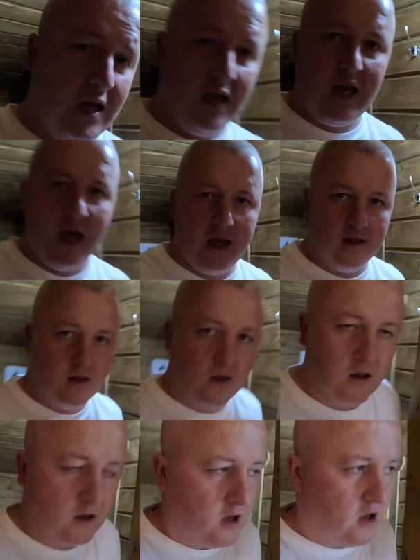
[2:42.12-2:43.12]
can get in
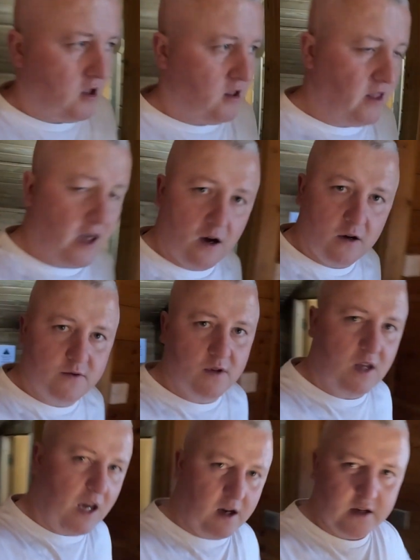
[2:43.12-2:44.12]
there
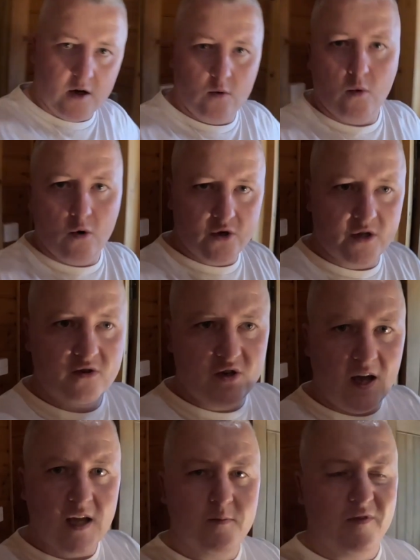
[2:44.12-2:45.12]
and get yourself washed and
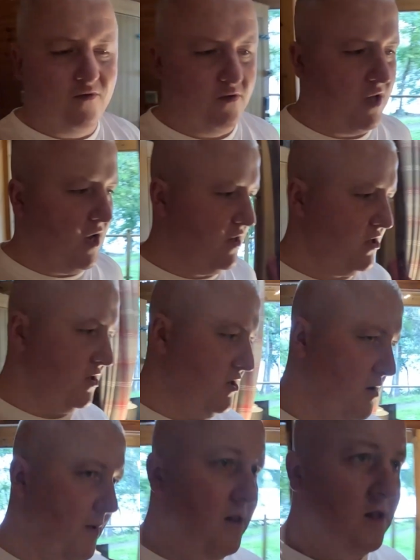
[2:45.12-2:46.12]
dry before you actually
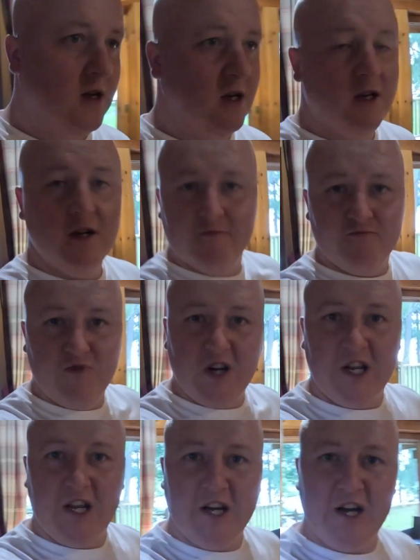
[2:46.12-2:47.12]
come in.
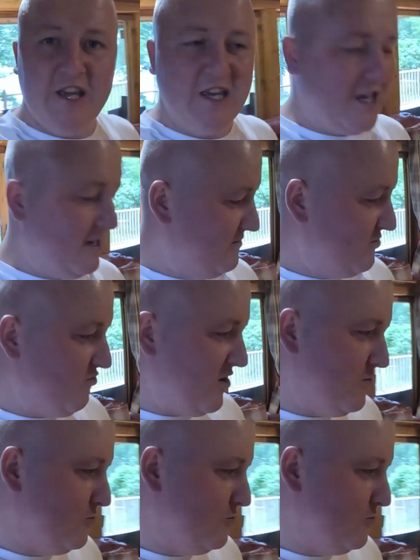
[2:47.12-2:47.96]
Really like it. It's right